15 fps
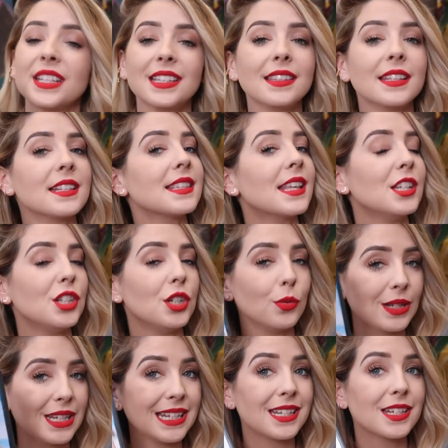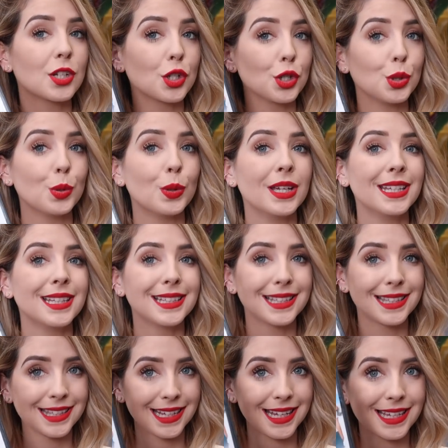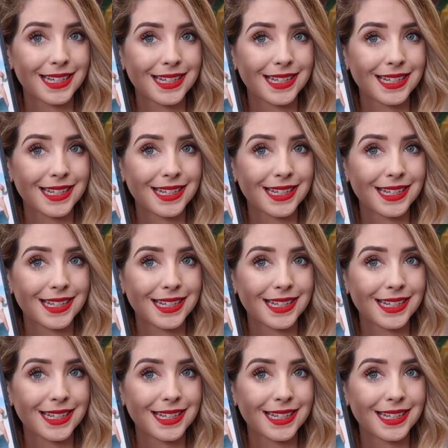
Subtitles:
seen this, then you need to see